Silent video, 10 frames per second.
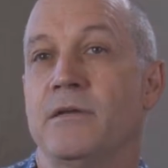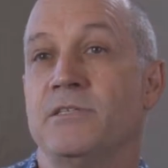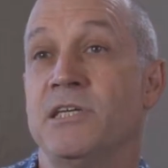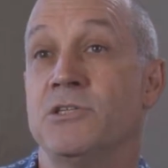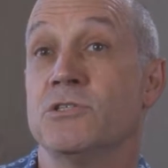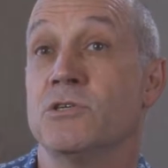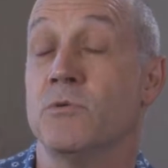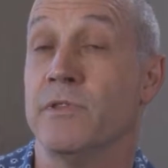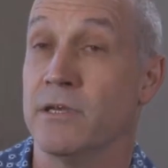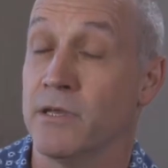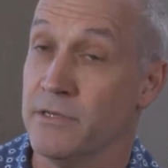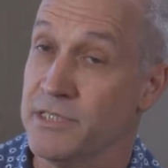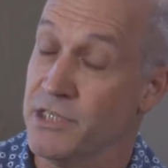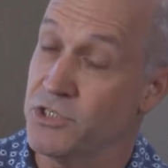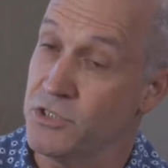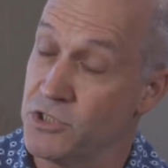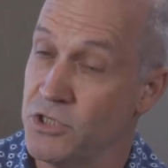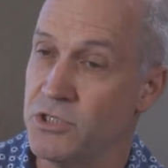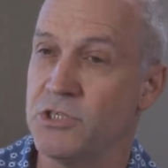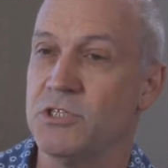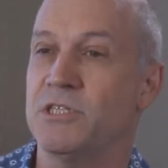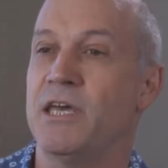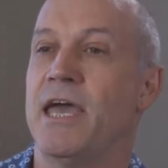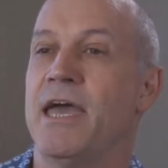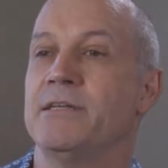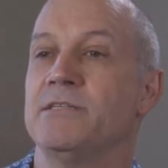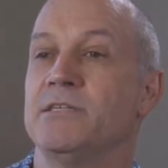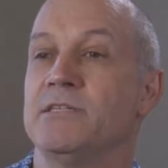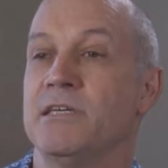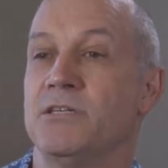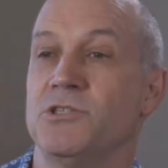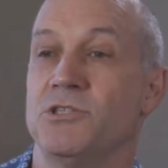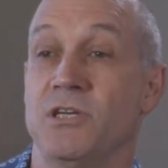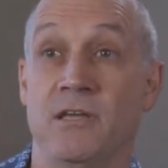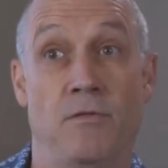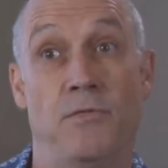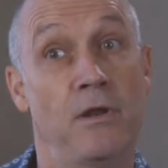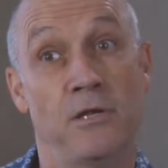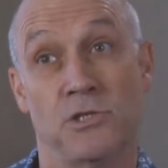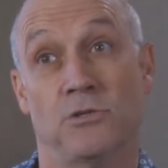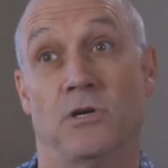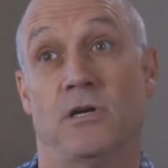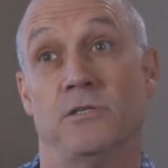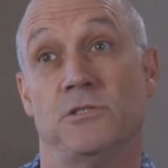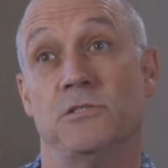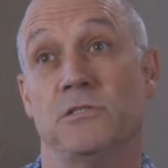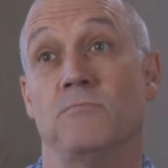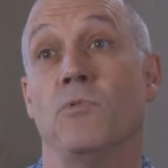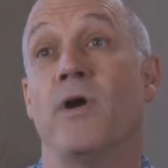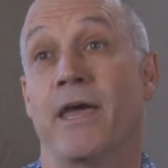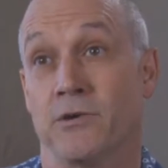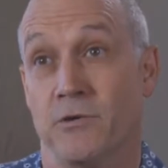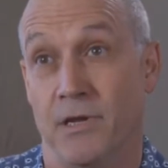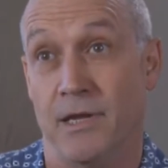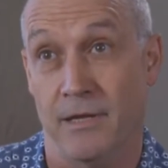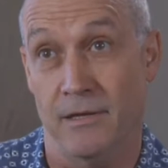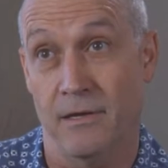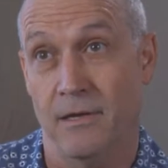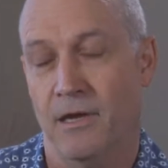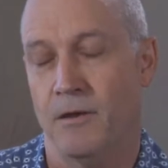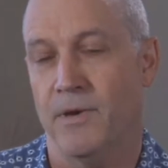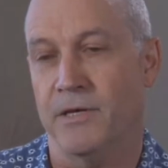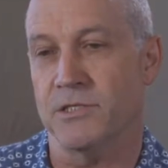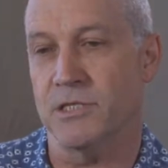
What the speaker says: teachers who will then go and teach in the churches and teach in the theological colleges more accurately about